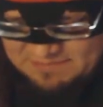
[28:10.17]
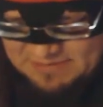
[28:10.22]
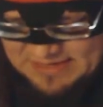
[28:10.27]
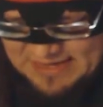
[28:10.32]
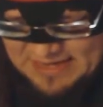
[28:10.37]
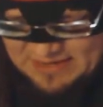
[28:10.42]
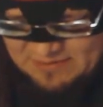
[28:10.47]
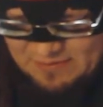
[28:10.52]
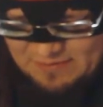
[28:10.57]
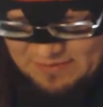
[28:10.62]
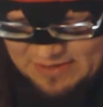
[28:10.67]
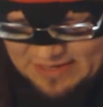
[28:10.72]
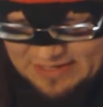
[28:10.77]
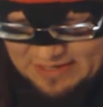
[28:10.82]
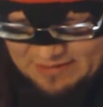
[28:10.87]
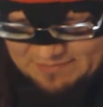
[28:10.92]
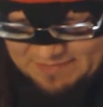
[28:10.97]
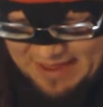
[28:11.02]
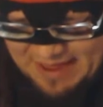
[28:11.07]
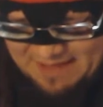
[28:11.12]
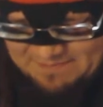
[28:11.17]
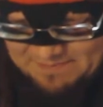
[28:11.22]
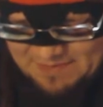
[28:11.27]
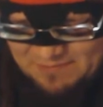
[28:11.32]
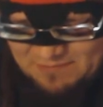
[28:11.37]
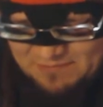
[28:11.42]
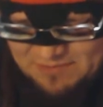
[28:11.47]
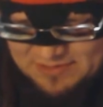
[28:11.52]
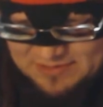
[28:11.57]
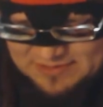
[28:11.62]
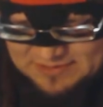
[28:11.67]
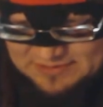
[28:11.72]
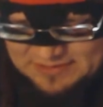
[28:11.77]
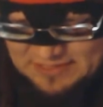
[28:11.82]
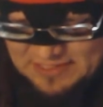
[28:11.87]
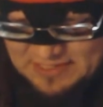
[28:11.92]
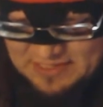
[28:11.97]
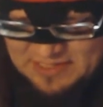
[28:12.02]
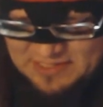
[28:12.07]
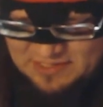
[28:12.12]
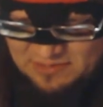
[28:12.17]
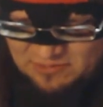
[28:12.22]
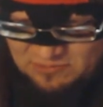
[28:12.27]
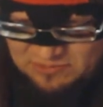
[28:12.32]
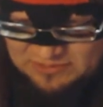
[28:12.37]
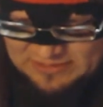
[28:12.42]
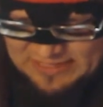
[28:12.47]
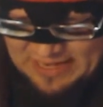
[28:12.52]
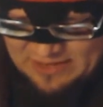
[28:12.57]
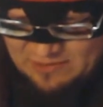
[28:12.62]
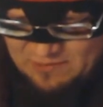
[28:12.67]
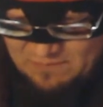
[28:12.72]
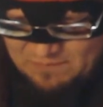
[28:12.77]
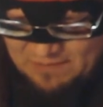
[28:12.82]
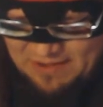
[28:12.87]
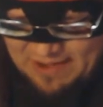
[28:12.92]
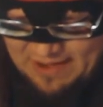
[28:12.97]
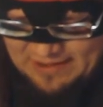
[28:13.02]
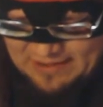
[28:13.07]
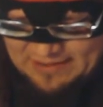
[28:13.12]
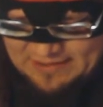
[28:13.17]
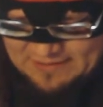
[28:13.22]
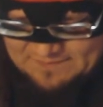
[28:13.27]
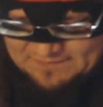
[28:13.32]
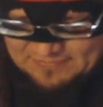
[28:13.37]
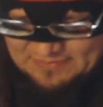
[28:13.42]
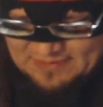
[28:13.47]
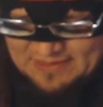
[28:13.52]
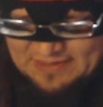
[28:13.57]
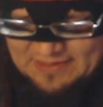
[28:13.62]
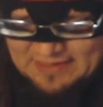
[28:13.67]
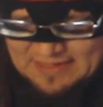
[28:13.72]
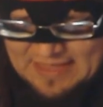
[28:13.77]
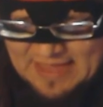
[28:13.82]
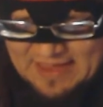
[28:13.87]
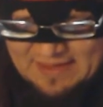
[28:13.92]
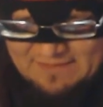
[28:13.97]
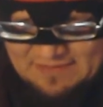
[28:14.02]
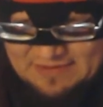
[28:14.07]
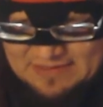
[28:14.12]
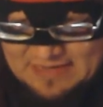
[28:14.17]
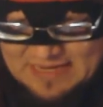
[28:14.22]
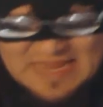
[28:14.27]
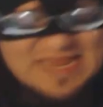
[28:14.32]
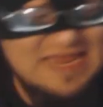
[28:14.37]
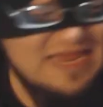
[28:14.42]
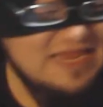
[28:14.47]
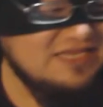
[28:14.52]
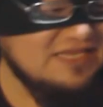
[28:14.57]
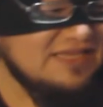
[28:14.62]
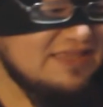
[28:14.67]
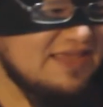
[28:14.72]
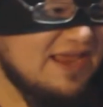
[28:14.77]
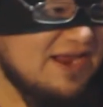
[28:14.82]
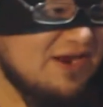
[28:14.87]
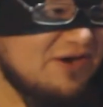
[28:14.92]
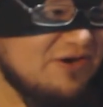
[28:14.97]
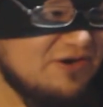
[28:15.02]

But anyway, what ended up happening was old Daniel Bryan gave a knee to the